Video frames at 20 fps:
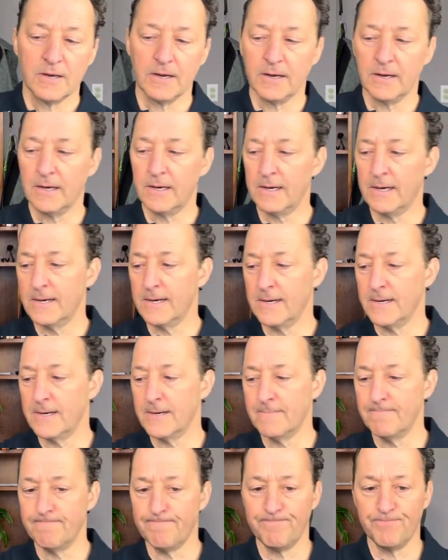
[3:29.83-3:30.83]

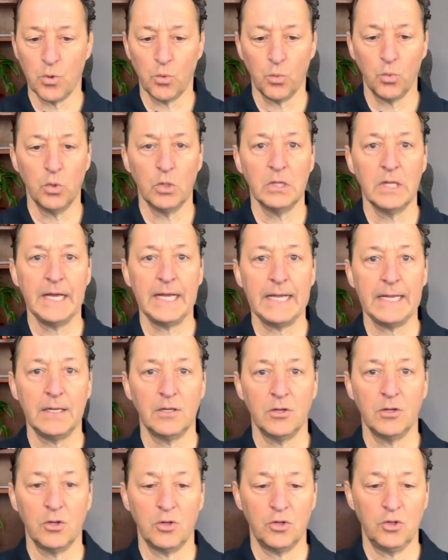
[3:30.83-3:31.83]

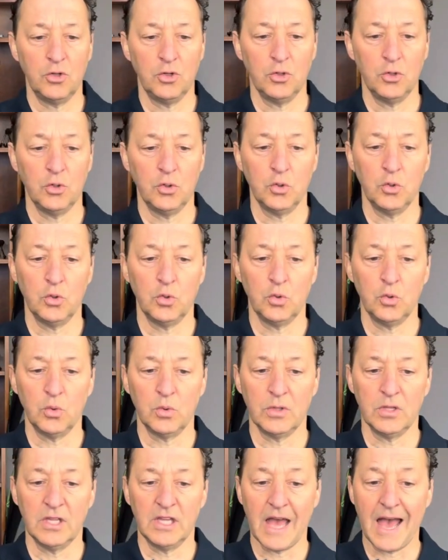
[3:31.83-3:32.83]
relate
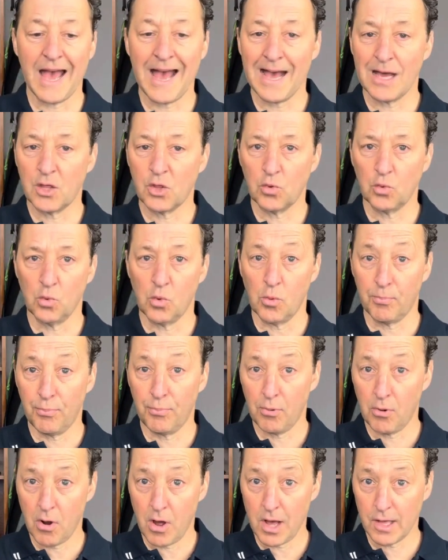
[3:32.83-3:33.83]
to the actual
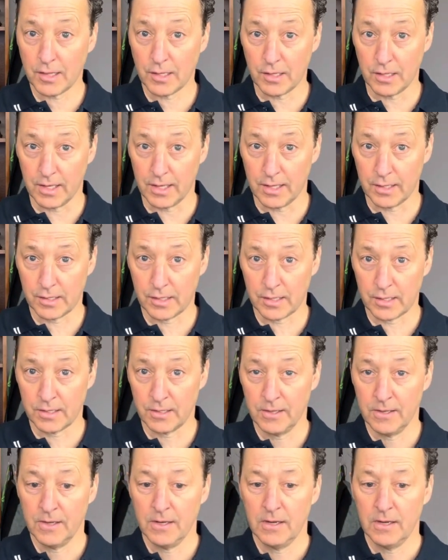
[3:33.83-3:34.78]
process